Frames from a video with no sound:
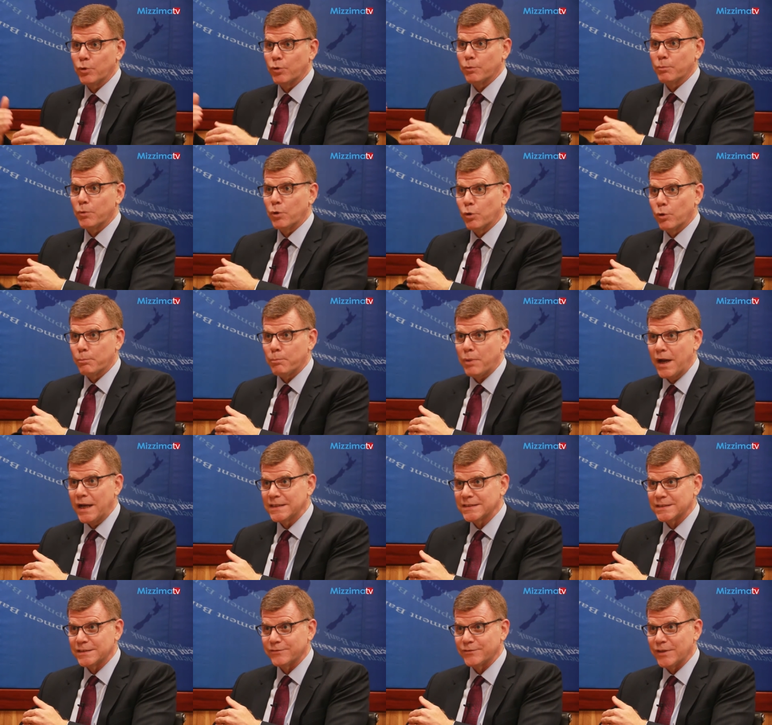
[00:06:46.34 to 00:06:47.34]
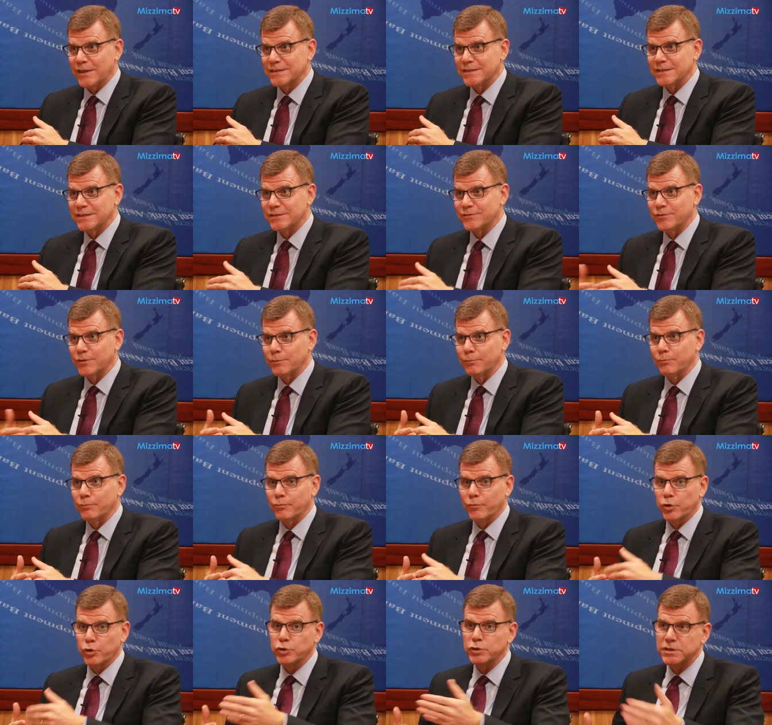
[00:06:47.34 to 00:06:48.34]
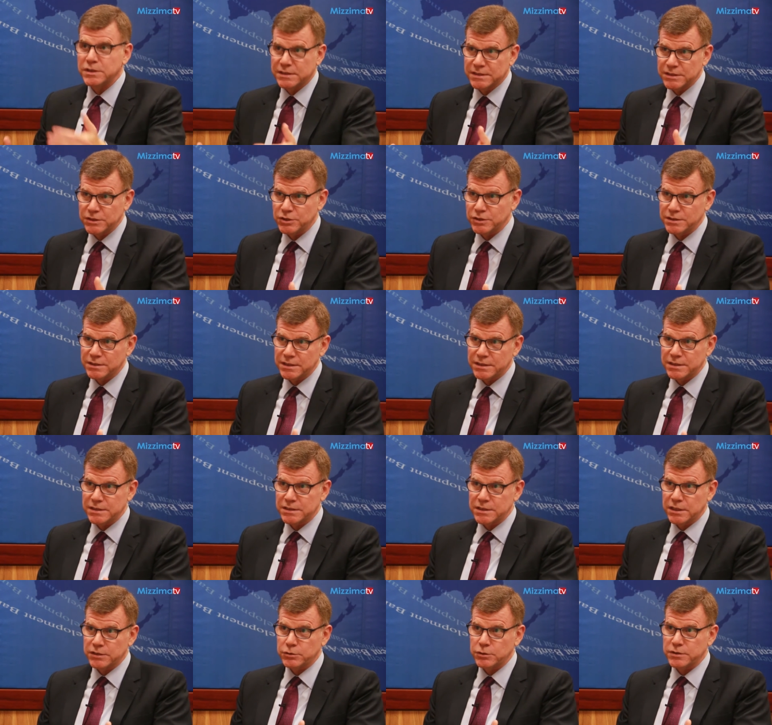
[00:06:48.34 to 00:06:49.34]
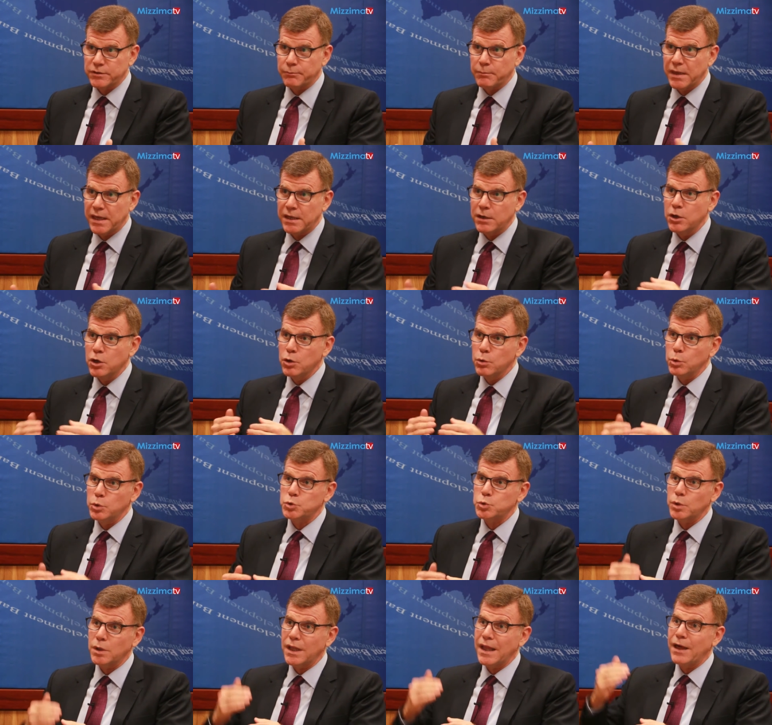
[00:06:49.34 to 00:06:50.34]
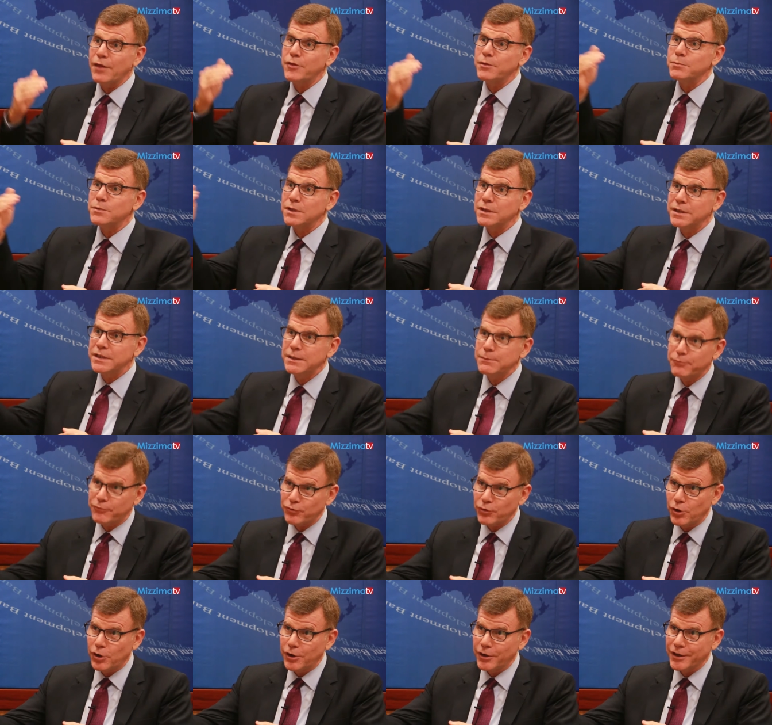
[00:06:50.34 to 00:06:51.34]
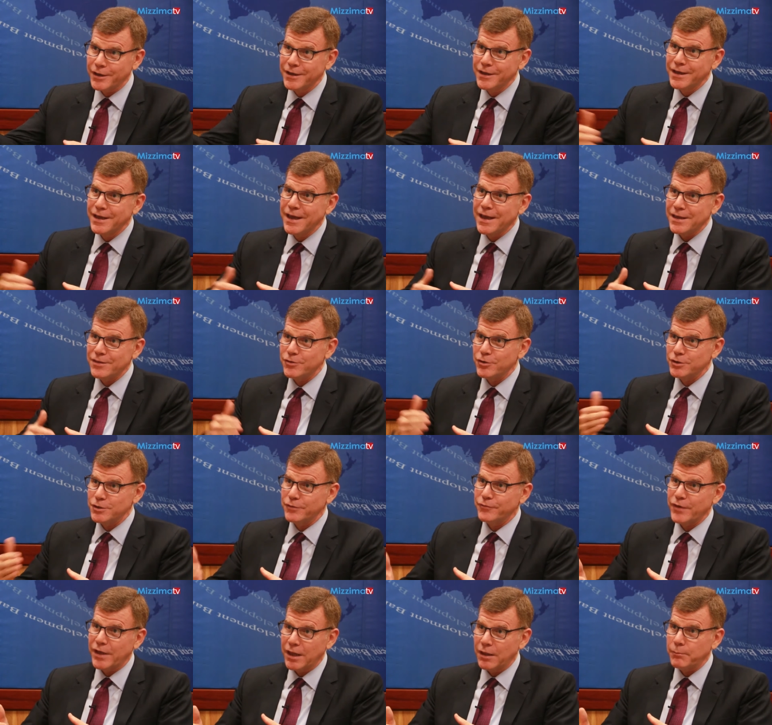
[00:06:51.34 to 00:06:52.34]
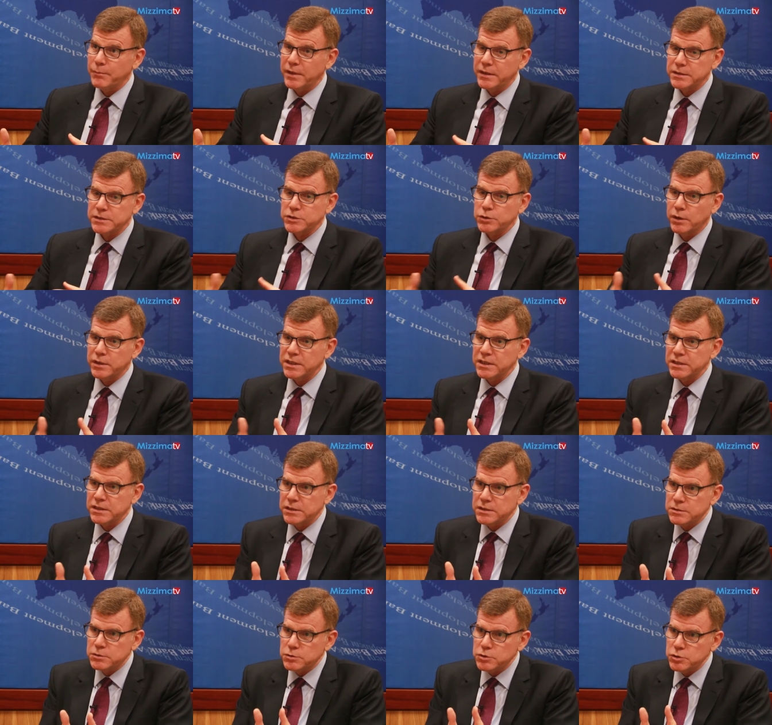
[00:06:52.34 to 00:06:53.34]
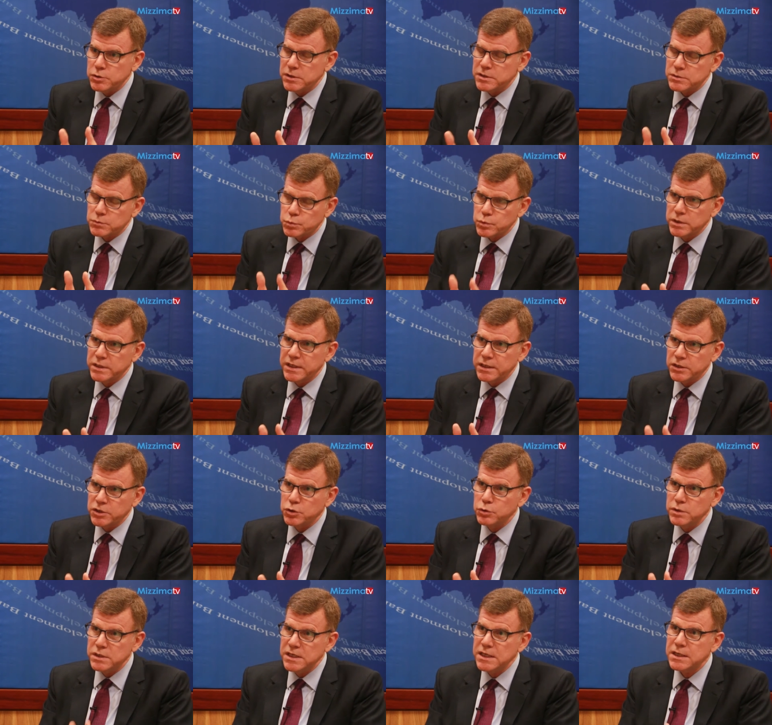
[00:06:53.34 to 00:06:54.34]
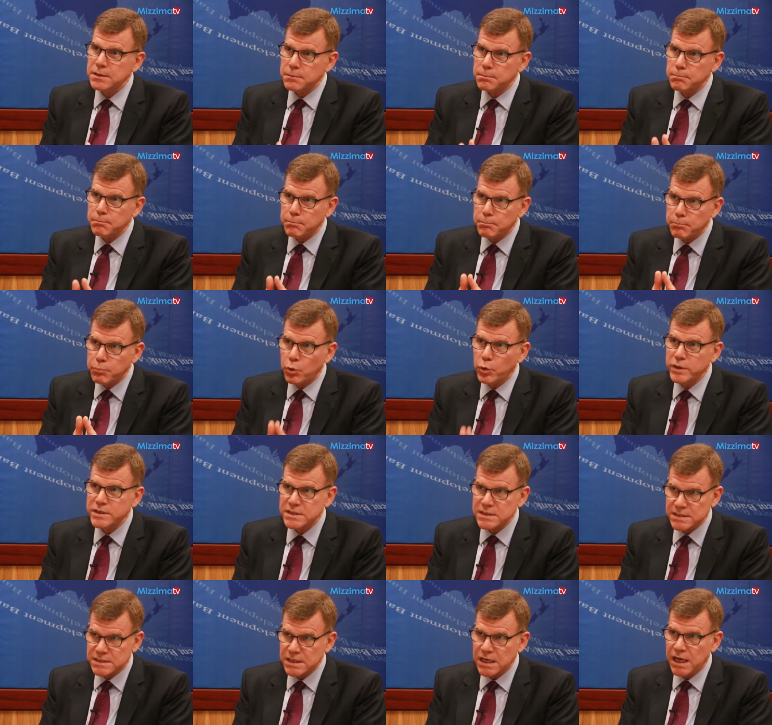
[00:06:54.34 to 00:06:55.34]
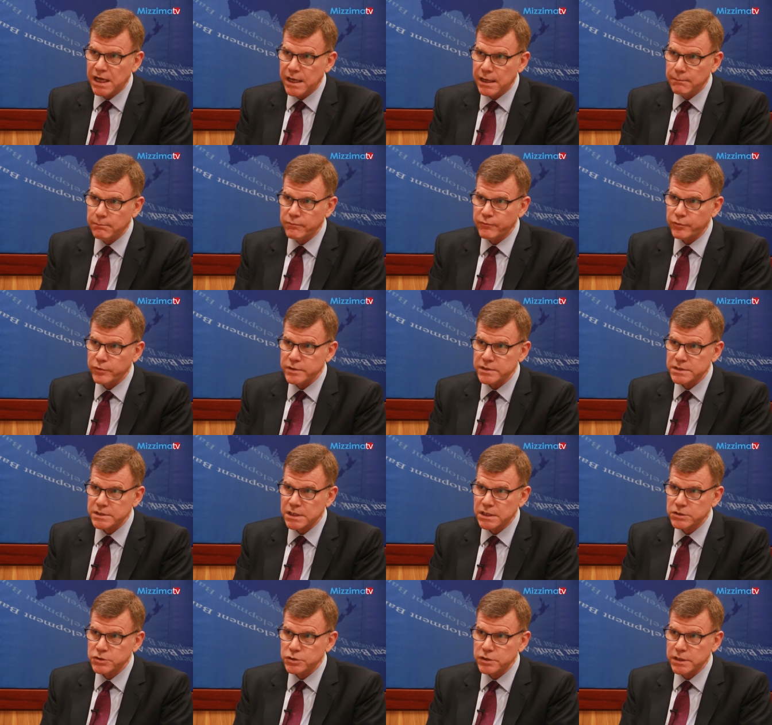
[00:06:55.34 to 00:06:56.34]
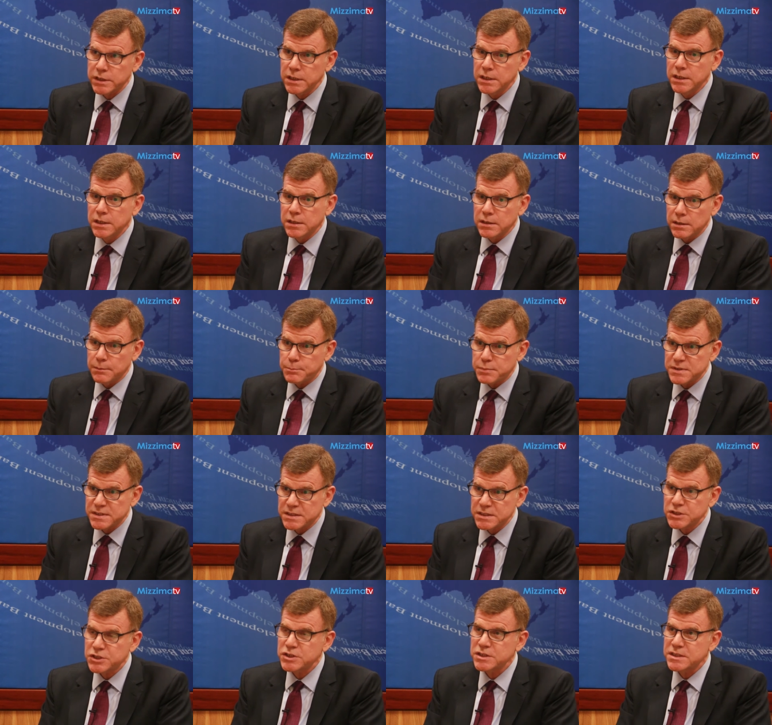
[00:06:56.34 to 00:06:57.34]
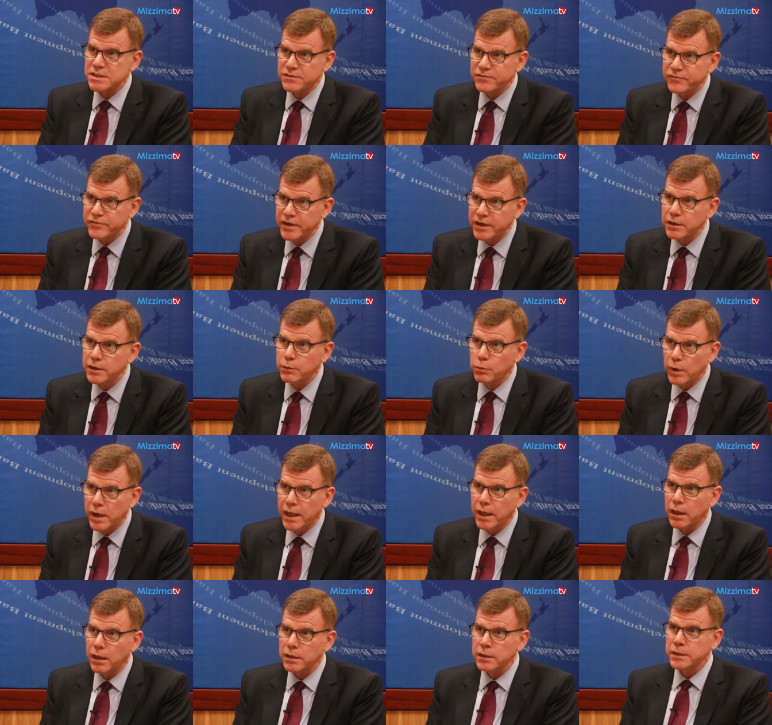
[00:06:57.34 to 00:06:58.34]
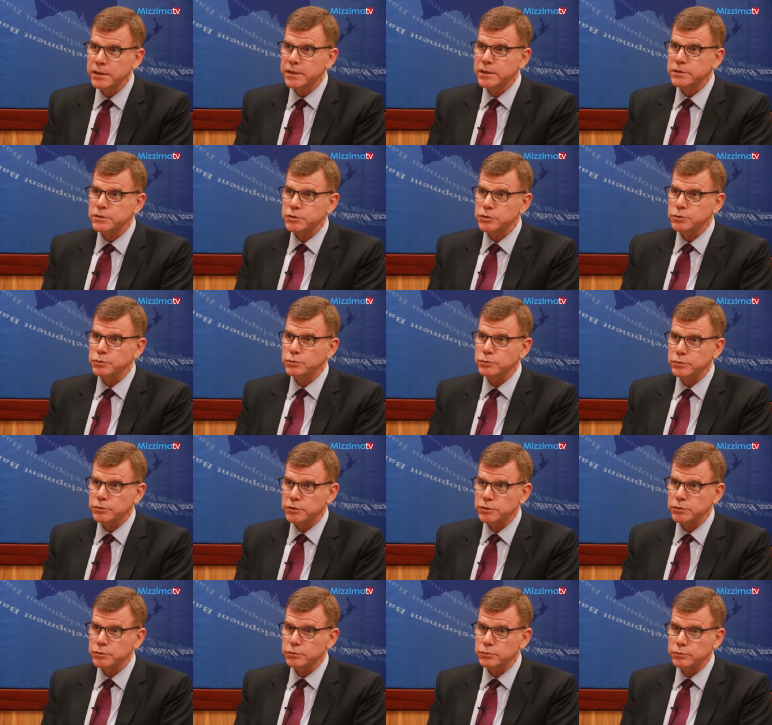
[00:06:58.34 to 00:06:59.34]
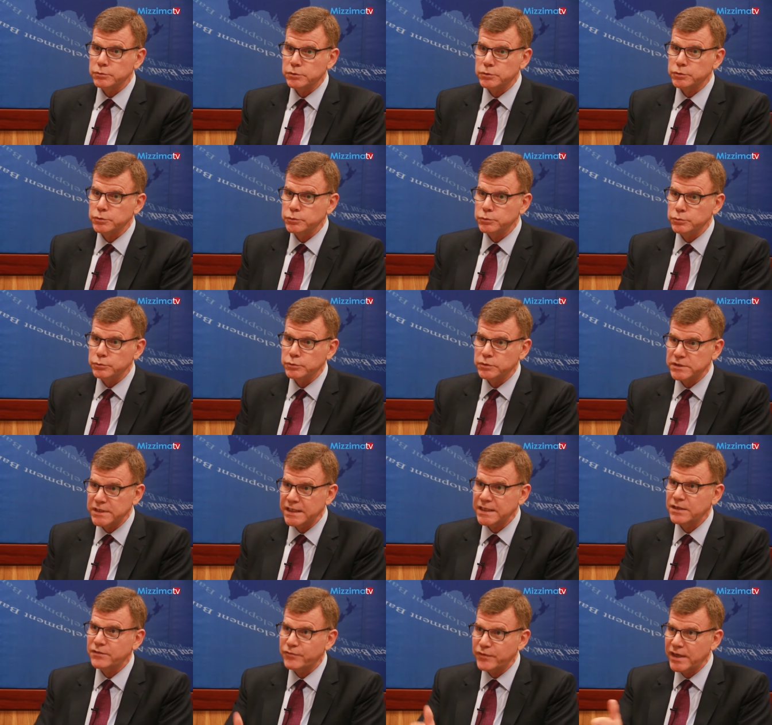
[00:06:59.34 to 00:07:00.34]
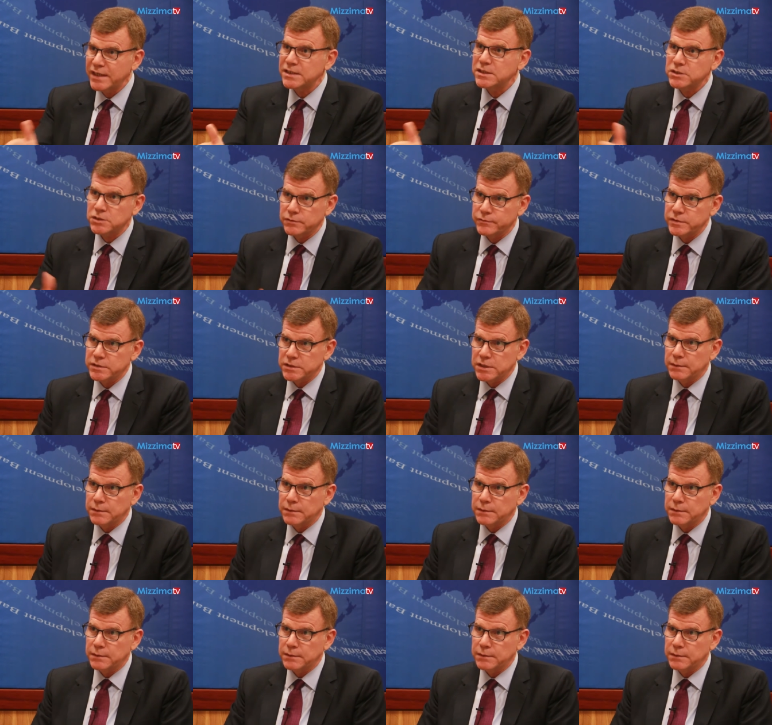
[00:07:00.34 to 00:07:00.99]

or, or positive lessons from good decisions that these countries have made, which will allow them to leapfrog their development. So I think it, it's really a unique point in time for this country that positions it very well to, to, to take advantage of these